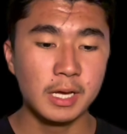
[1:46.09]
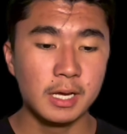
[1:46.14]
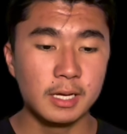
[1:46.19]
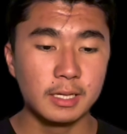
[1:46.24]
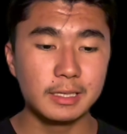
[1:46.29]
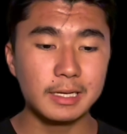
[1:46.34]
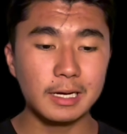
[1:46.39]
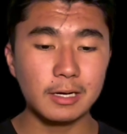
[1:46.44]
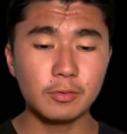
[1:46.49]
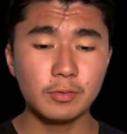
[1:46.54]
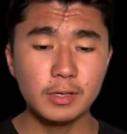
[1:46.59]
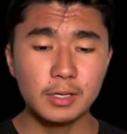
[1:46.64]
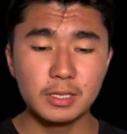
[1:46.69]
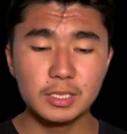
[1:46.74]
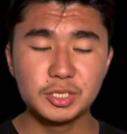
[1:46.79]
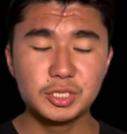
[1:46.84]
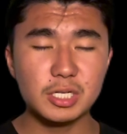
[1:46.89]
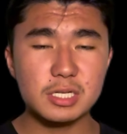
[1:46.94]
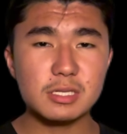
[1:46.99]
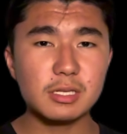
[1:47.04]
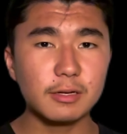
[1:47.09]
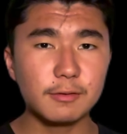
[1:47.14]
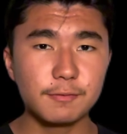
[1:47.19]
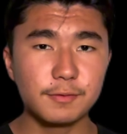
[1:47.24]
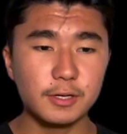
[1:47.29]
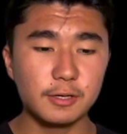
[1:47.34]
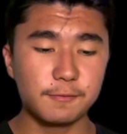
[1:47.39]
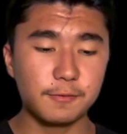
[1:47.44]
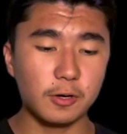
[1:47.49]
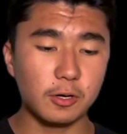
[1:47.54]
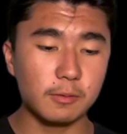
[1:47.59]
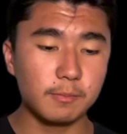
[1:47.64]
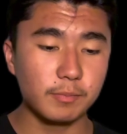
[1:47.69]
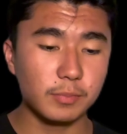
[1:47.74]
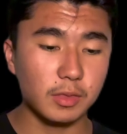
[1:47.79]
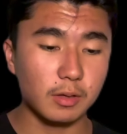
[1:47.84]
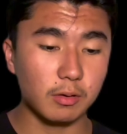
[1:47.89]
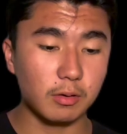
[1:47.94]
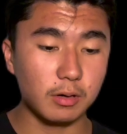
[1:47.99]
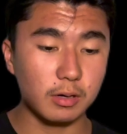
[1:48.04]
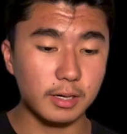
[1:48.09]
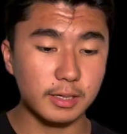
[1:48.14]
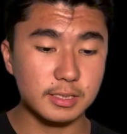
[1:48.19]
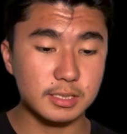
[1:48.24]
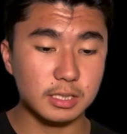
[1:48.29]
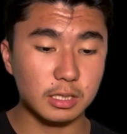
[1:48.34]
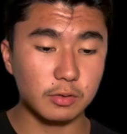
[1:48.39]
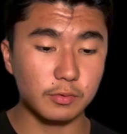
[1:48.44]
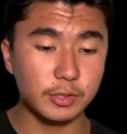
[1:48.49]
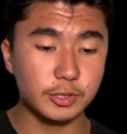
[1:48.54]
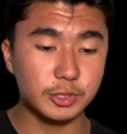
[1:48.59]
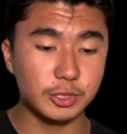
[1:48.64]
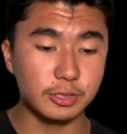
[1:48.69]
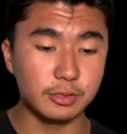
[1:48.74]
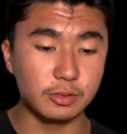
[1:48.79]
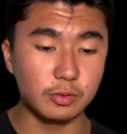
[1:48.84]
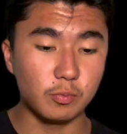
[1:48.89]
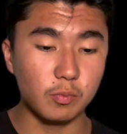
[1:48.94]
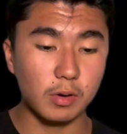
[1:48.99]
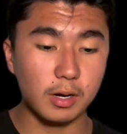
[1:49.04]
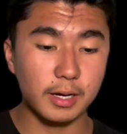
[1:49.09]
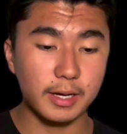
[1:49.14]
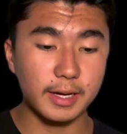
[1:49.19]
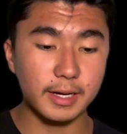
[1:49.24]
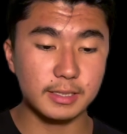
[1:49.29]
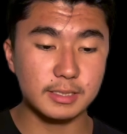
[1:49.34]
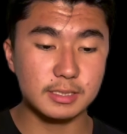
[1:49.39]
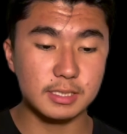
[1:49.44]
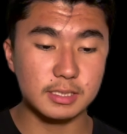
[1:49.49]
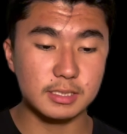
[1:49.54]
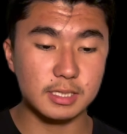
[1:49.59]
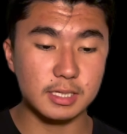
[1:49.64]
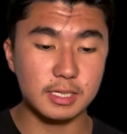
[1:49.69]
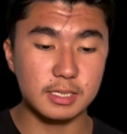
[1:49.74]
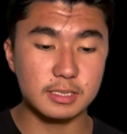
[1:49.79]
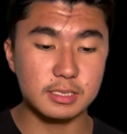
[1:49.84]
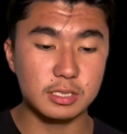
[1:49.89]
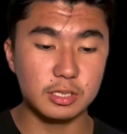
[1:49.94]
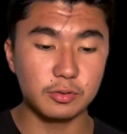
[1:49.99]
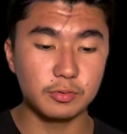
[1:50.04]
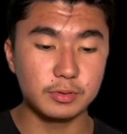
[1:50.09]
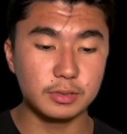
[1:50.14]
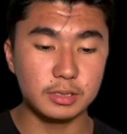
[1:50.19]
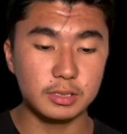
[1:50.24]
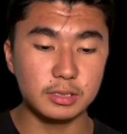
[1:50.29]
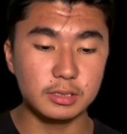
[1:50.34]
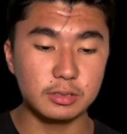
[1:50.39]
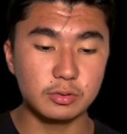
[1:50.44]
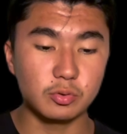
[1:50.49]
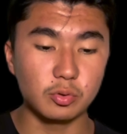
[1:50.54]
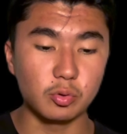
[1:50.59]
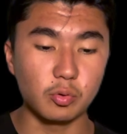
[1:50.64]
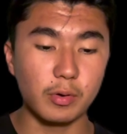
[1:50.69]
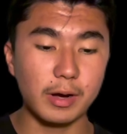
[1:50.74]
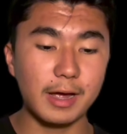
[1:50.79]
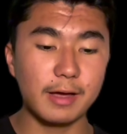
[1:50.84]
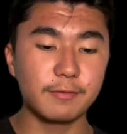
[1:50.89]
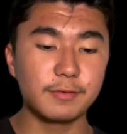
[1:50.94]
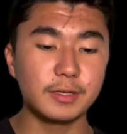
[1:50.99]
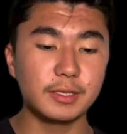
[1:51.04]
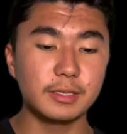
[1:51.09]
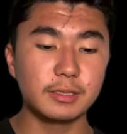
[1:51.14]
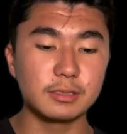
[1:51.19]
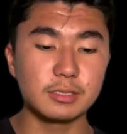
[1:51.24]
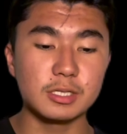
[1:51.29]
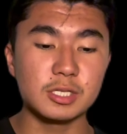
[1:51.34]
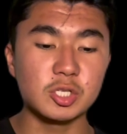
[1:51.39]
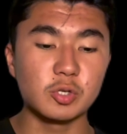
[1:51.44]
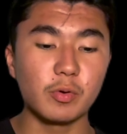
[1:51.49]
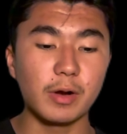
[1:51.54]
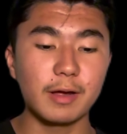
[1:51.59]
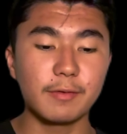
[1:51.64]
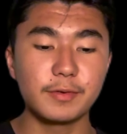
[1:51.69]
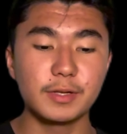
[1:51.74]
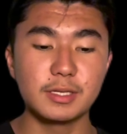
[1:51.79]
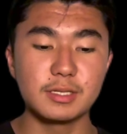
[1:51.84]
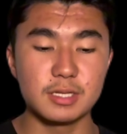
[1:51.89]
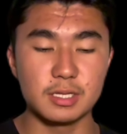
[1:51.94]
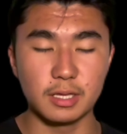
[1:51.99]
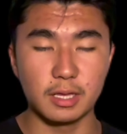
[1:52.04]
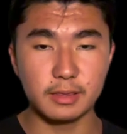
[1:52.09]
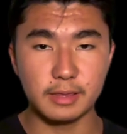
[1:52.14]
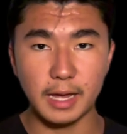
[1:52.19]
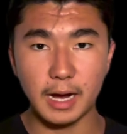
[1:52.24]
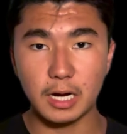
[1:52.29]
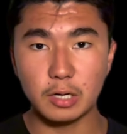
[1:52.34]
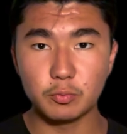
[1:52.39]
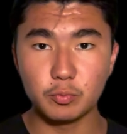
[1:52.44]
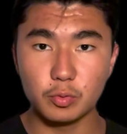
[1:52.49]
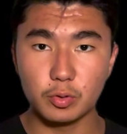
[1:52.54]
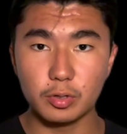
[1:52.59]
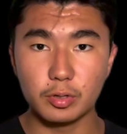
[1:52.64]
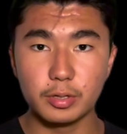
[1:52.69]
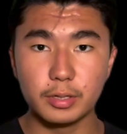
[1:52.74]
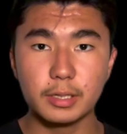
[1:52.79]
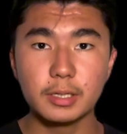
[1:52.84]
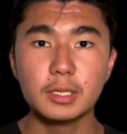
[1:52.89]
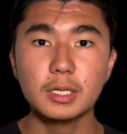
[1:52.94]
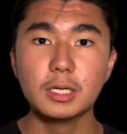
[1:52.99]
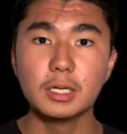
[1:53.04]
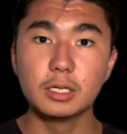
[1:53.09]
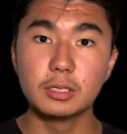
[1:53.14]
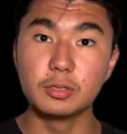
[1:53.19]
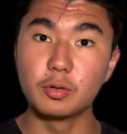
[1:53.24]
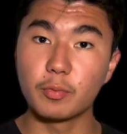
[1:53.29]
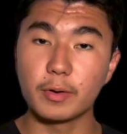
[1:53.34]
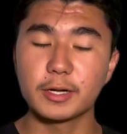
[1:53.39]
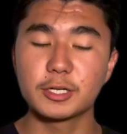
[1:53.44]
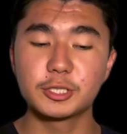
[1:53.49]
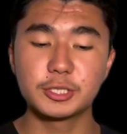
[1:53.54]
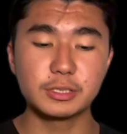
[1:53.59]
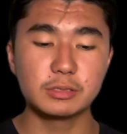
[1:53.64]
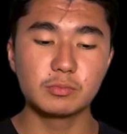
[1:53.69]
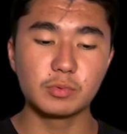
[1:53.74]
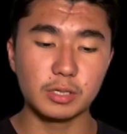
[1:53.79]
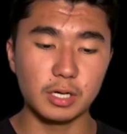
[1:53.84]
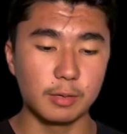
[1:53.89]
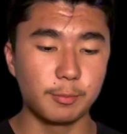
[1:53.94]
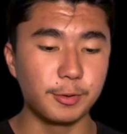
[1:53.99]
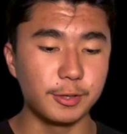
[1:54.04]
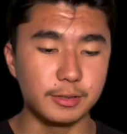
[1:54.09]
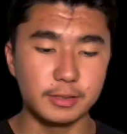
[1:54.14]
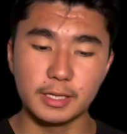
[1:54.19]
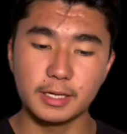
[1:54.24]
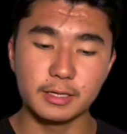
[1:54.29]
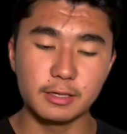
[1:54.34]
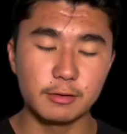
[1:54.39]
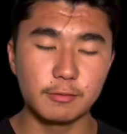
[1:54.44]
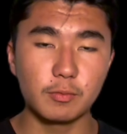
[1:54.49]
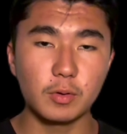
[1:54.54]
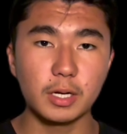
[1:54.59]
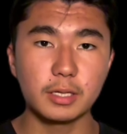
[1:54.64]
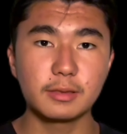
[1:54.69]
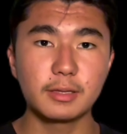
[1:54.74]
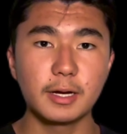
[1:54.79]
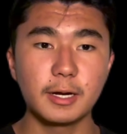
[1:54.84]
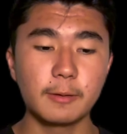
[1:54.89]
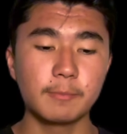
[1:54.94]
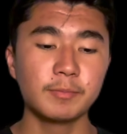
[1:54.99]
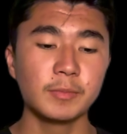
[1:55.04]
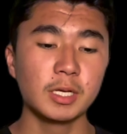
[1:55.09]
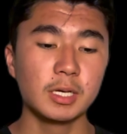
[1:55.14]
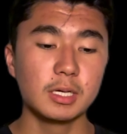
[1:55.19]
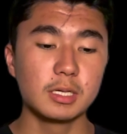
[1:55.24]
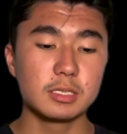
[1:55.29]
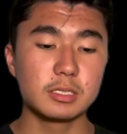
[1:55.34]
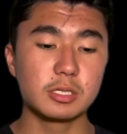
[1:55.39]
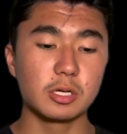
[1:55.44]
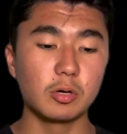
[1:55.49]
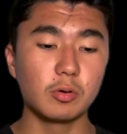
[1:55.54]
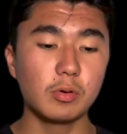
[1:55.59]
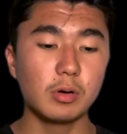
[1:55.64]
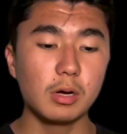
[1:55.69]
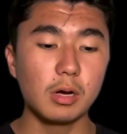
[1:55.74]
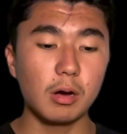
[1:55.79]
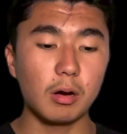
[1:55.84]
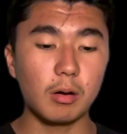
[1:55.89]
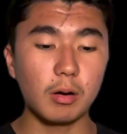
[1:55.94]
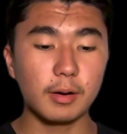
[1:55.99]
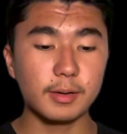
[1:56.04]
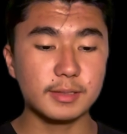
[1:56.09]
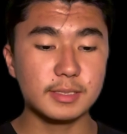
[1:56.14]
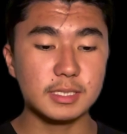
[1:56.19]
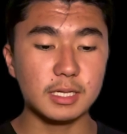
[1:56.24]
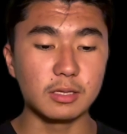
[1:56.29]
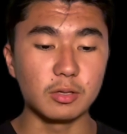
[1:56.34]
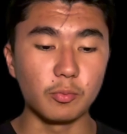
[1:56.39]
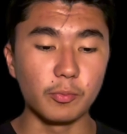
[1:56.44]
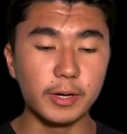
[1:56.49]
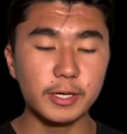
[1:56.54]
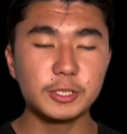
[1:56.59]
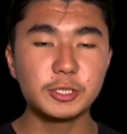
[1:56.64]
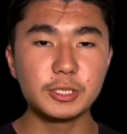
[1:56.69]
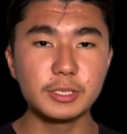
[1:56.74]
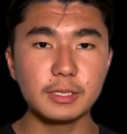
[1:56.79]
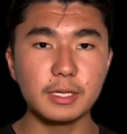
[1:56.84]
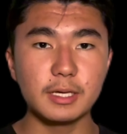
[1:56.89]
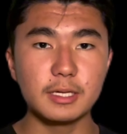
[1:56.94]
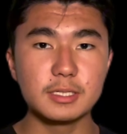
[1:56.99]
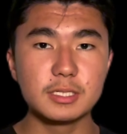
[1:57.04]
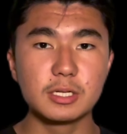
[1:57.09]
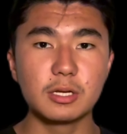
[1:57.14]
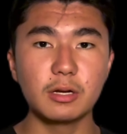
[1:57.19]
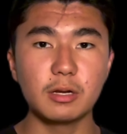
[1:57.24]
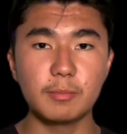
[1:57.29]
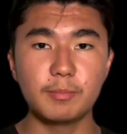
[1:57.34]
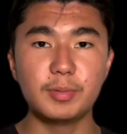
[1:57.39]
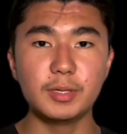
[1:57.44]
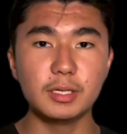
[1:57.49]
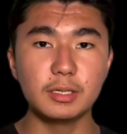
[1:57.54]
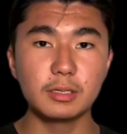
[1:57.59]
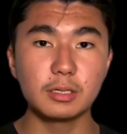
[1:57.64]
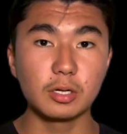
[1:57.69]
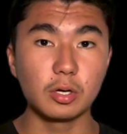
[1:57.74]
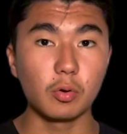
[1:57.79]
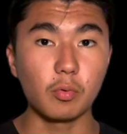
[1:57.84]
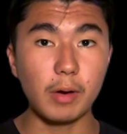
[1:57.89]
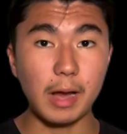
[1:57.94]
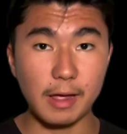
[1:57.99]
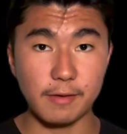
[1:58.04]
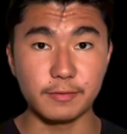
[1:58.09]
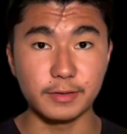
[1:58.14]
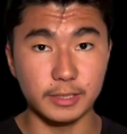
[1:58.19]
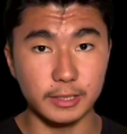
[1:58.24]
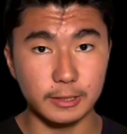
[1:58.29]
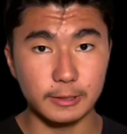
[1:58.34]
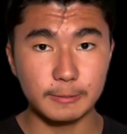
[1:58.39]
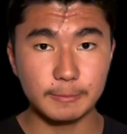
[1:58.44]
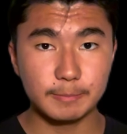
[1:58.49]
Now, just like free fall, our acceleration in the y-axis is going to equal gravity, and since gravity is in the downward direction, we're going to put a negative right there. So our acceleration is going to be gravity.